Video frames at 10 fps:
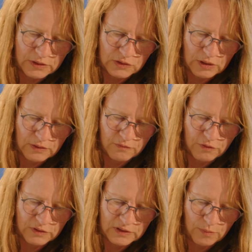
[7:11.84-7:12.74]
So
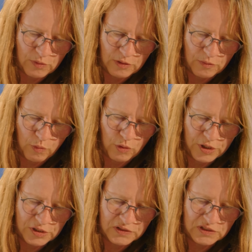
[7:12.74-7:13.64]
for example,
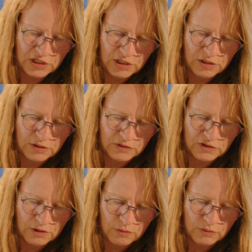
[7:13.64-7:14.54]
point is here,
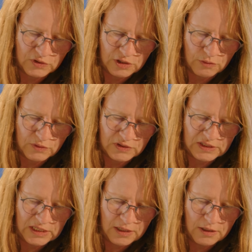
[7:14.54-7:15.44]
0, 0,
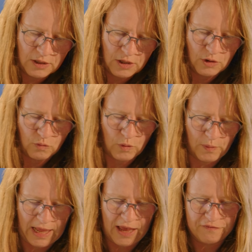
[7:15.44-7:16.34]
z. We
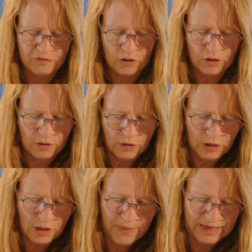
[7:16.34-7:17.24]
will have
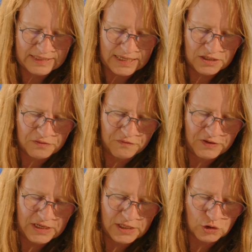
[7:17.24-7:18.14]
a magnetic
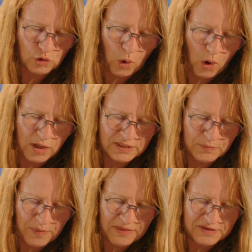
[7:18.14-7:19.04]
field
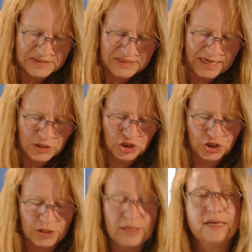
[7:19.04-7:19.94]
caused by the
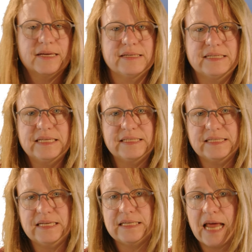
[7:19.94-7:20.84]
section
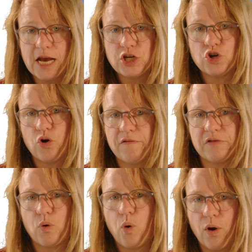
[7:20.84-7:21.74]
dz dash of
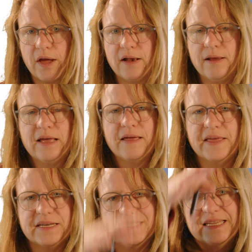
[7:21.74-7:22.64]
the coil
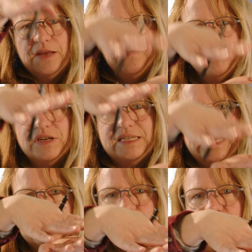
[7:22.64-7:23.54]
that is
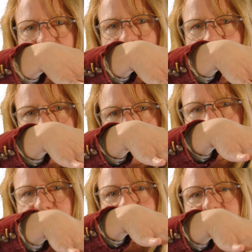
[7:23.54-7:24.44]
infinitesimal flat. And
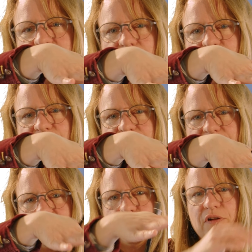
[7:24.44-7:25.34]
if this is
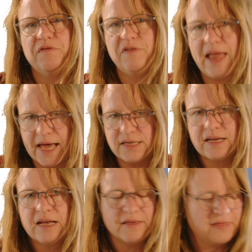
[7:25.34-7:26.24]
infinitesimal flat,
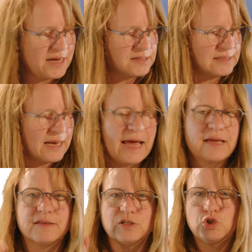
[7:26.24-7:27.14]
that is
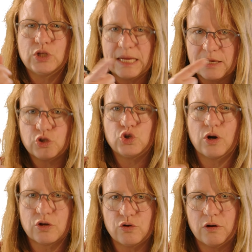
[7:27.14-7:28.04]
like the single
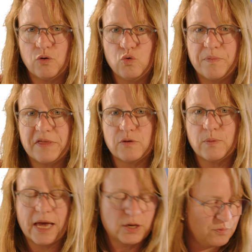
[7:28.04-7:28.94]
circular loop that
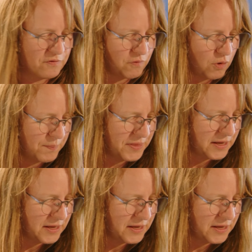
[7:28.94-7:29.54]
we had before.